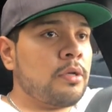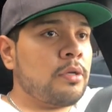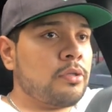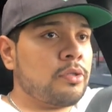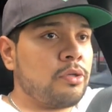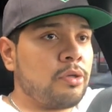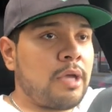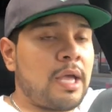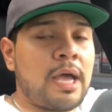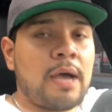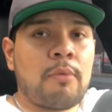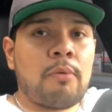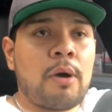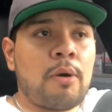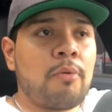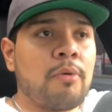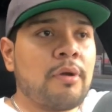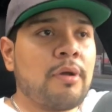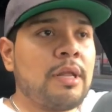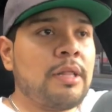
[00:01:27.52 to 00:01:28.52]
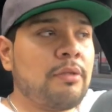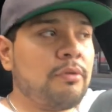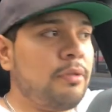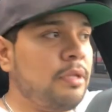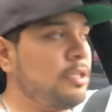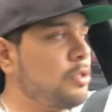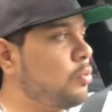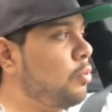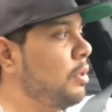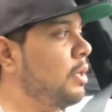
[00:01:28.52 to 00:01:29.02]
So yeah, what we're gonna do
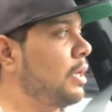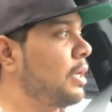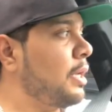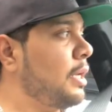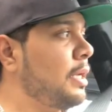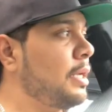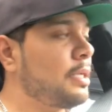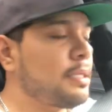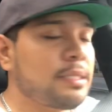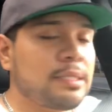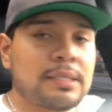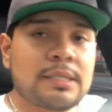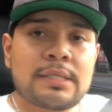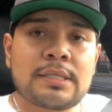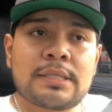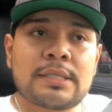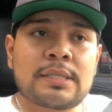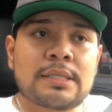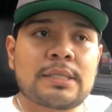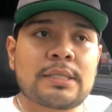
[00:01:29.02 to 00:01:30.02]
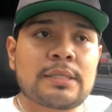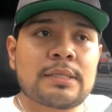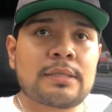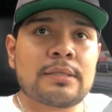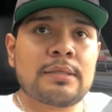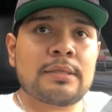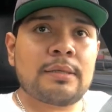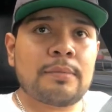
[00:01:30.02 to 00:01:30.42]
this week is